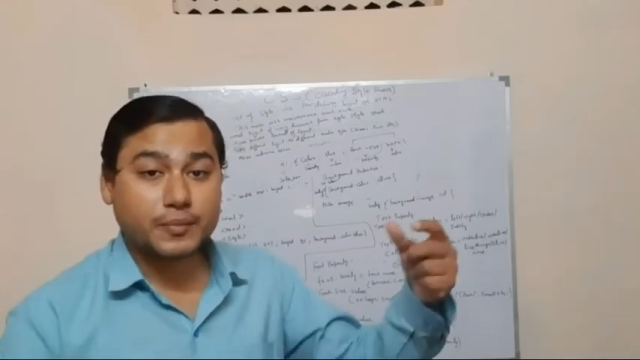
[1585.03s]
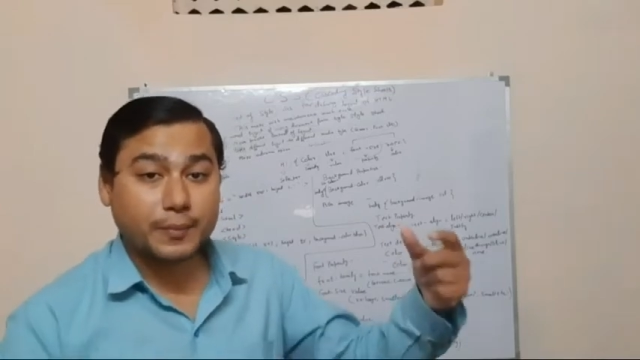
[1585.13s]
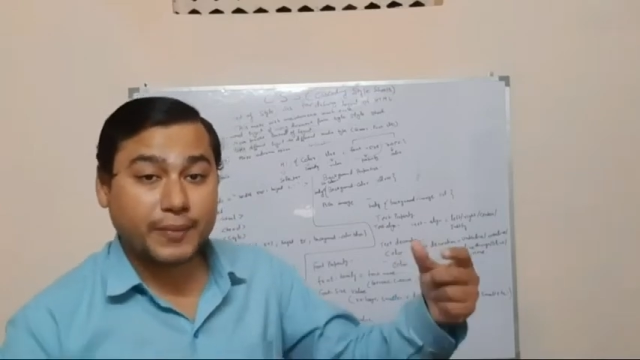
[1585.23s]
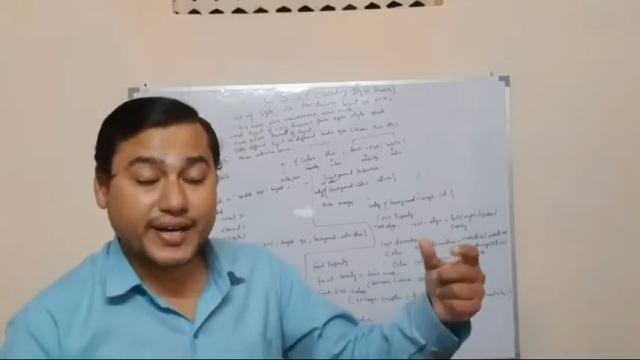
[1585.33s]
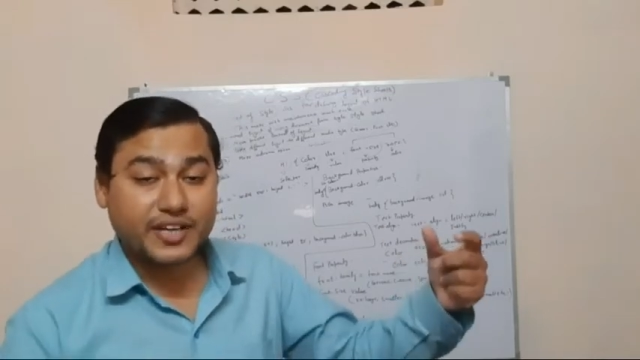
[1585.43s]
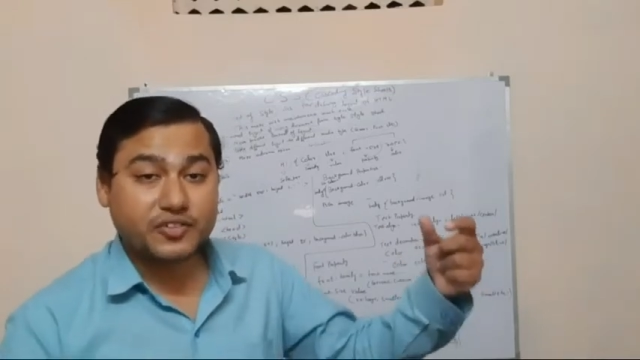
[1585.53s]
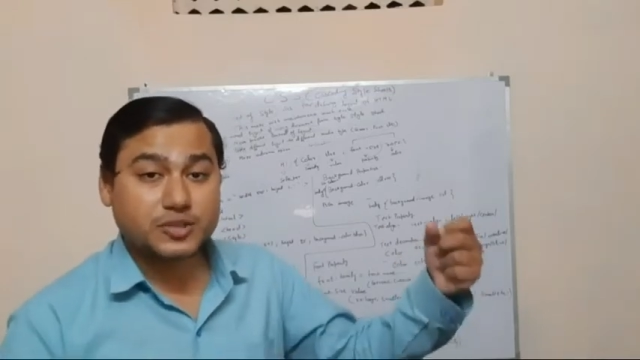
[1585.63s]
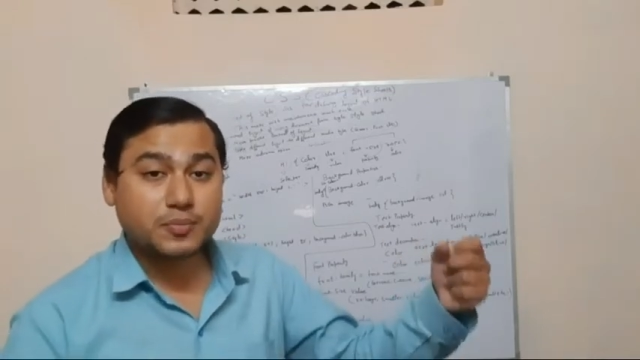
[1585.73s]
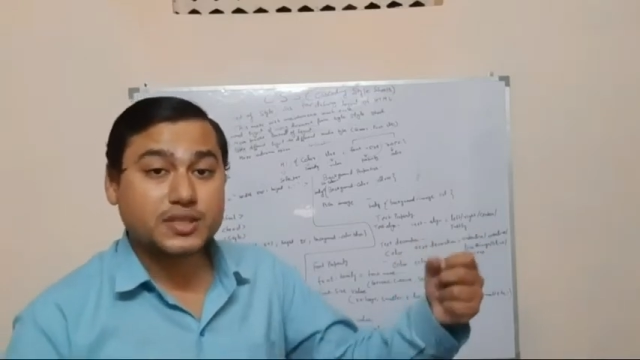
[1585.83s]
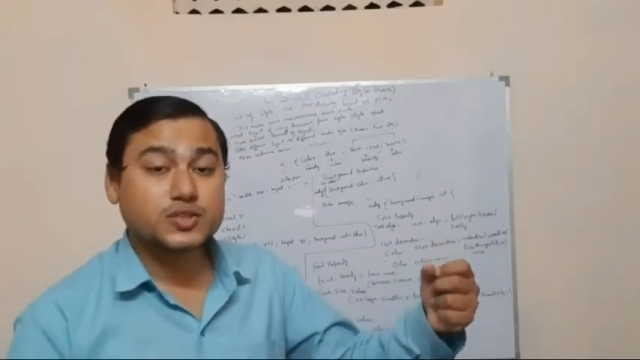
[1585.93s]
embedding,
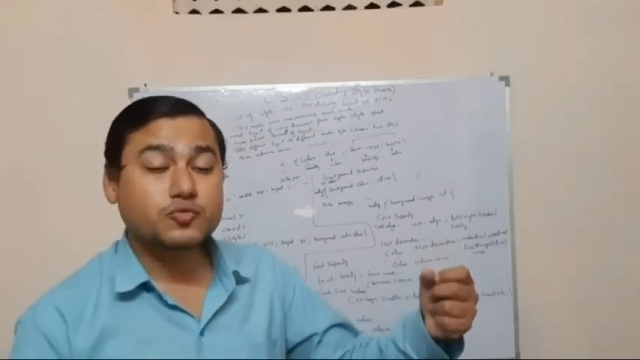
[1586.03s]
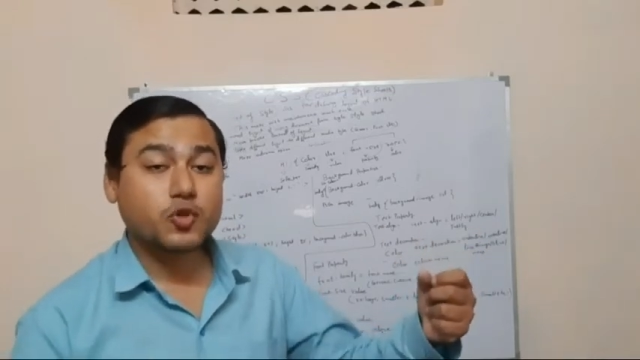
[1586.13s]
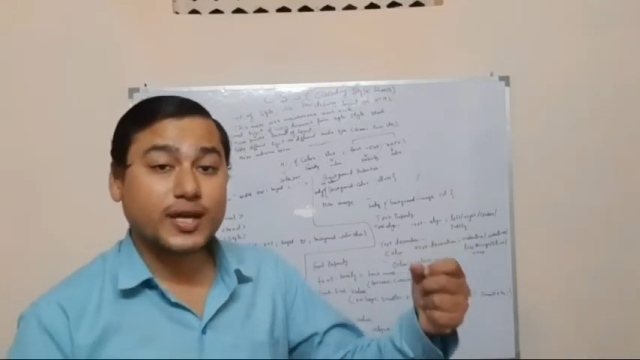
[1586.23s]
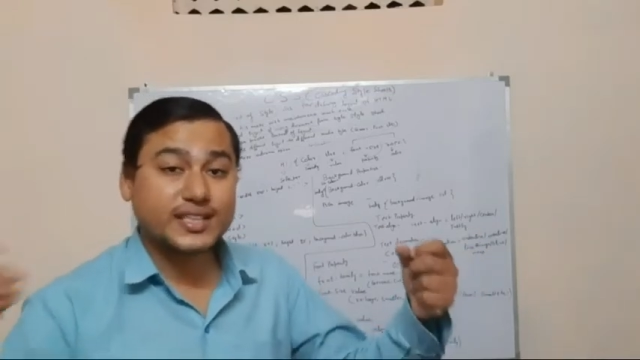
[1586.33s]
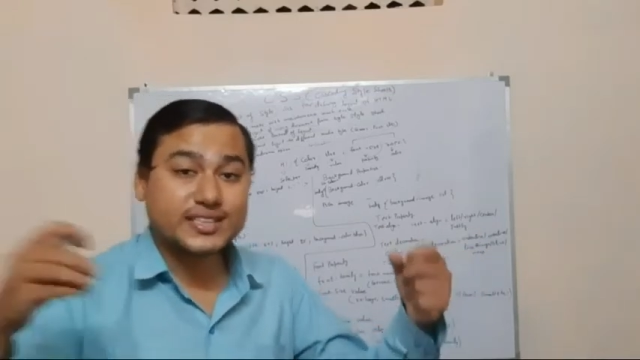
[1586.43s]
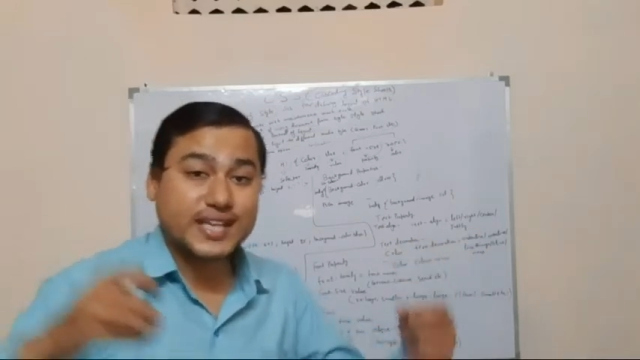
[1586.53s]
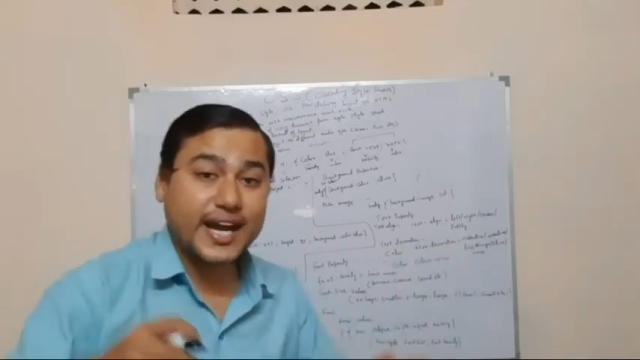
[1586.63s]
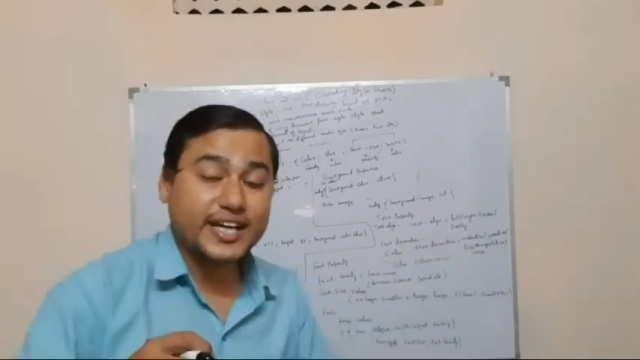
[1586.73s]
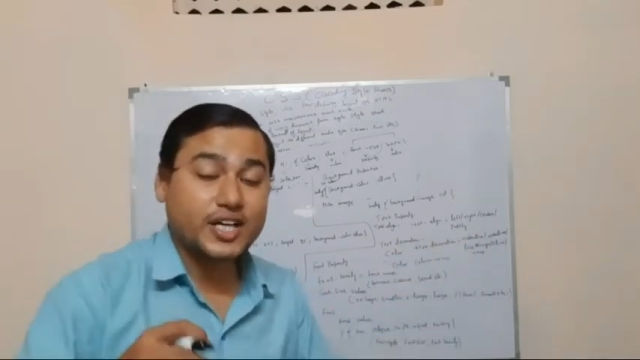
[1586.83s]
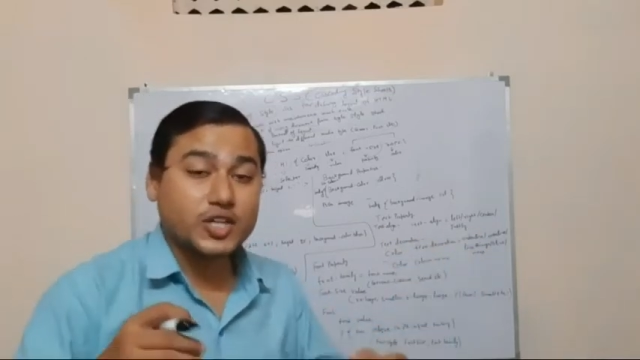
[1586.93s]
which means
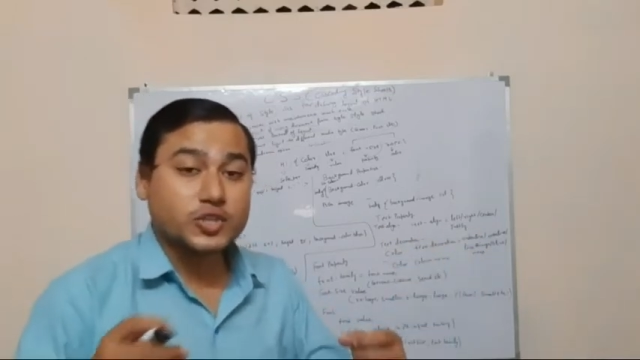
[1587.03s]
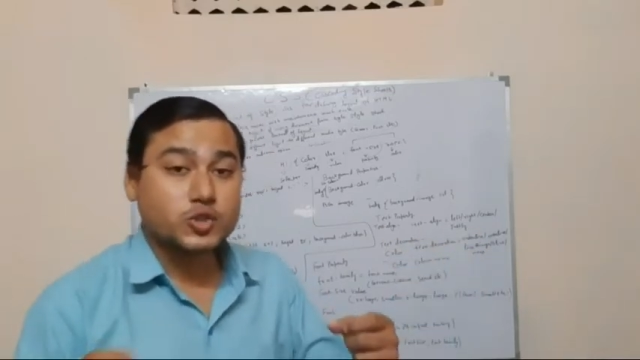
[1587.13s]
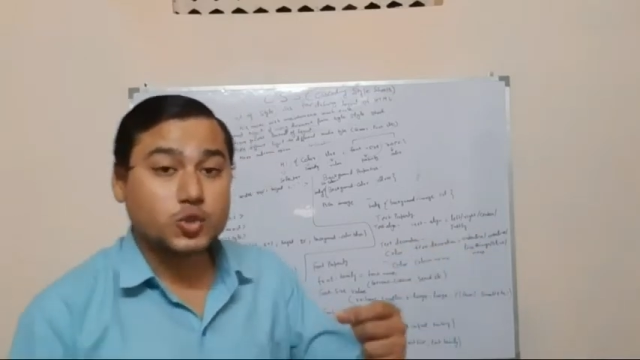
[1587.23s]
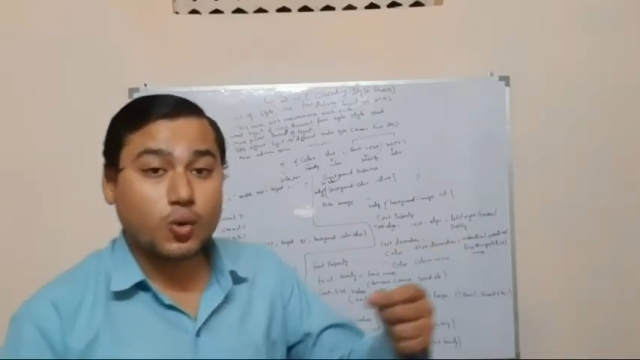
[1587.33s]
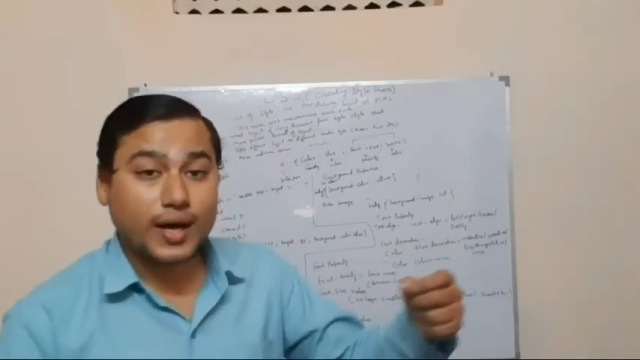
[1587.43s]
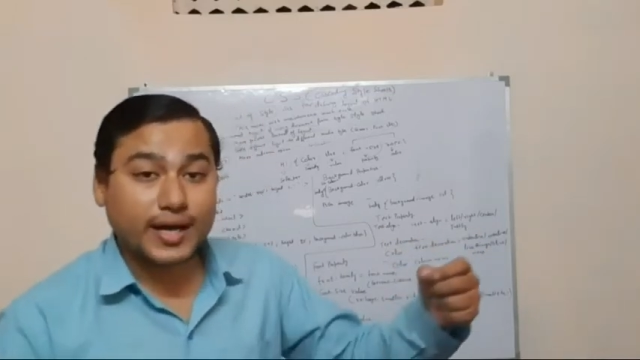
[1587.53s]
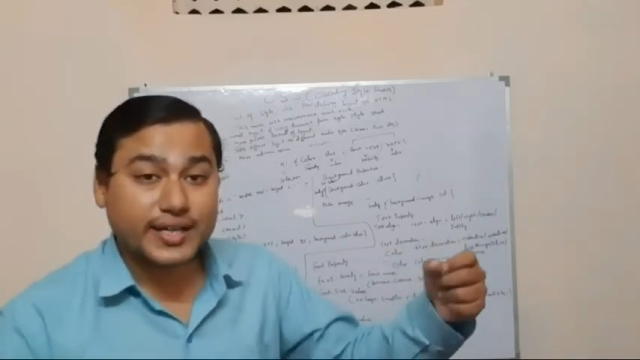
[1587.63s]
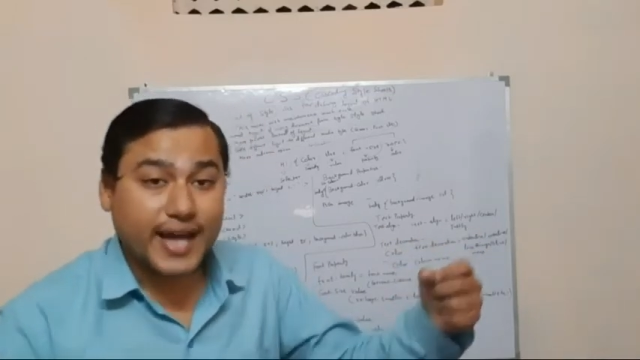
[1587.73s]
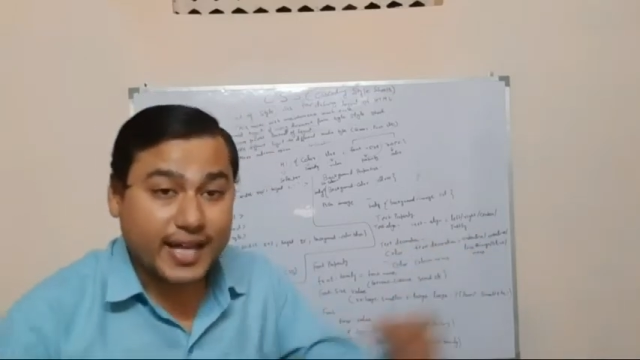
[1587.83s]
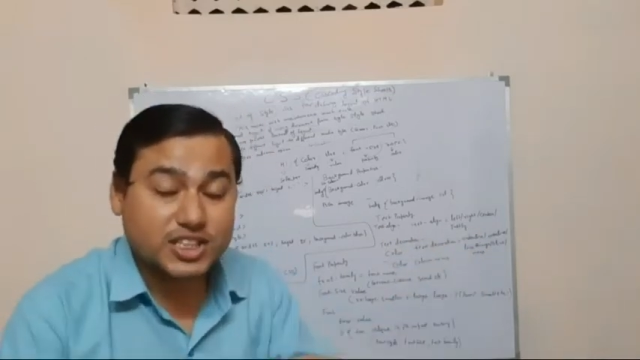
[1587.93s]
inside you are
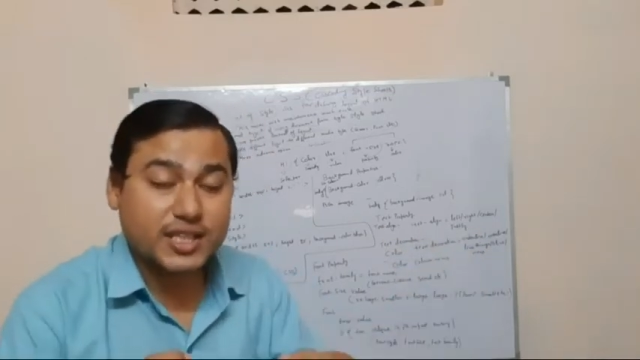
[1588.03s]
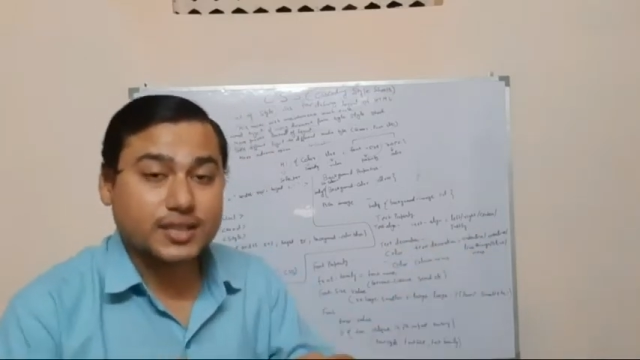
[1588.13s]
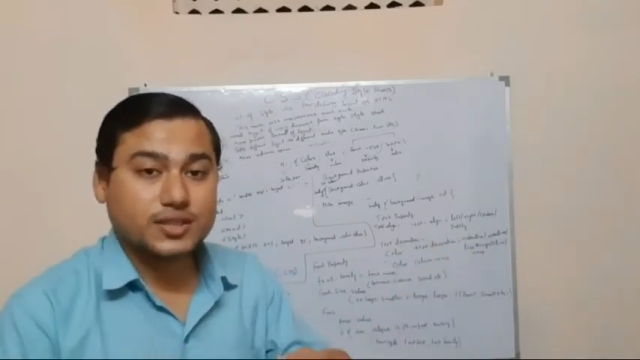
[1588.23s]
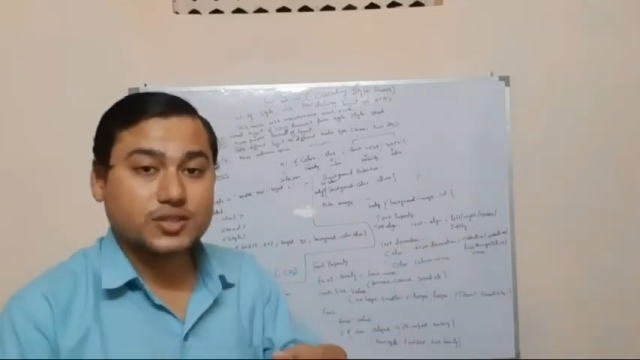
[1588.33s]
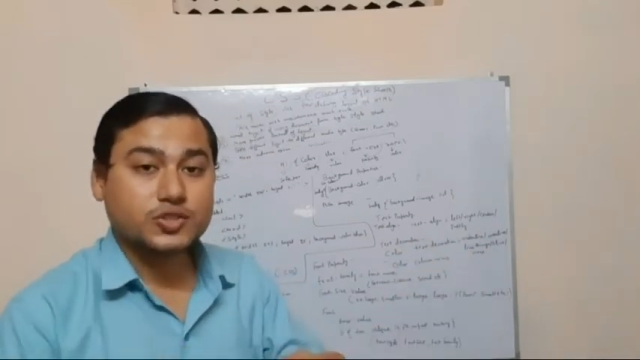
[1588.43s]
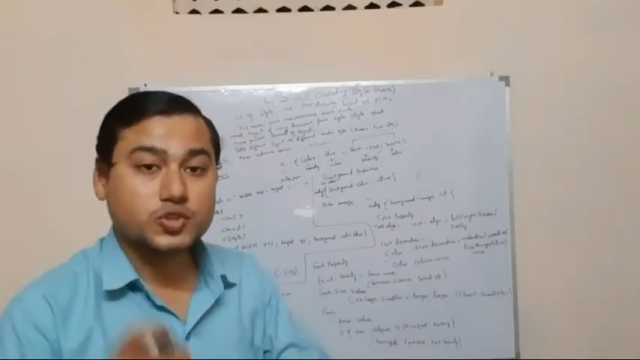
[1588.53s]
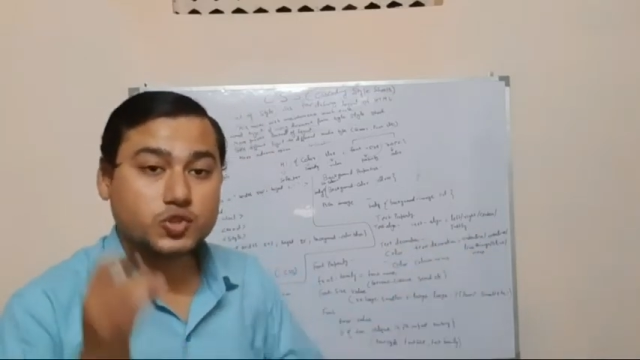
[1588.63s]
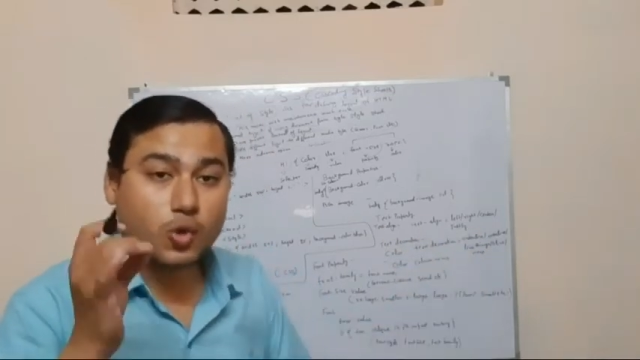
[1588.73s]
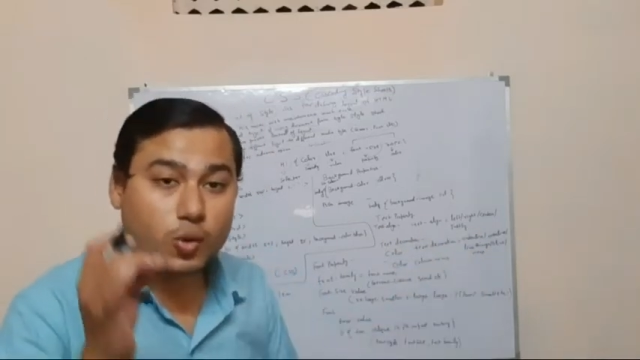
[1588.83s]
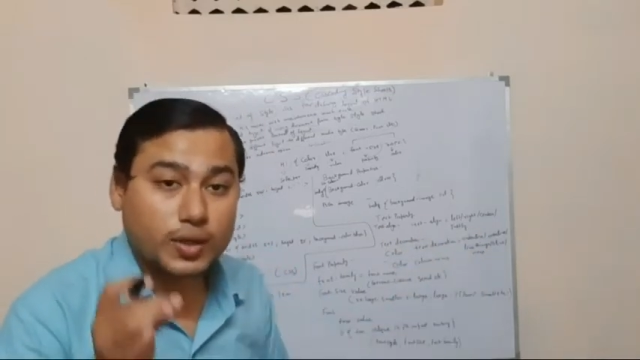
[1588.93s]
attaching
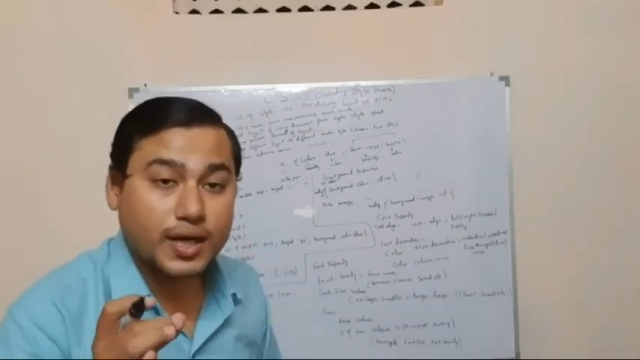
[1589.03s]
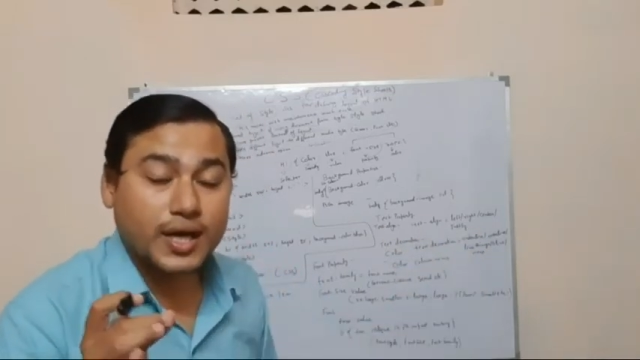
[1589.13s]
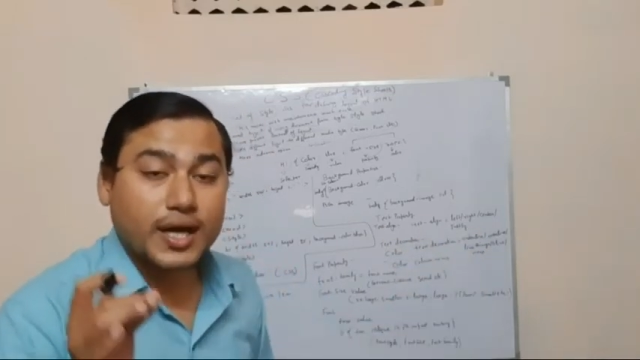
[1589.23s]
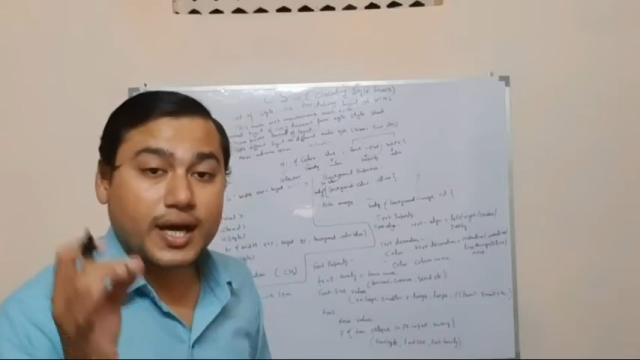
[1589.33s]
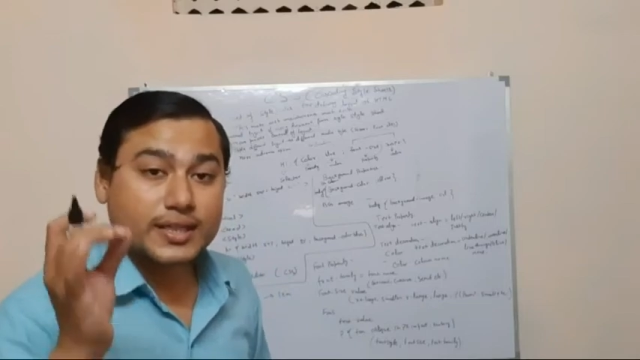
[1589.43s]
your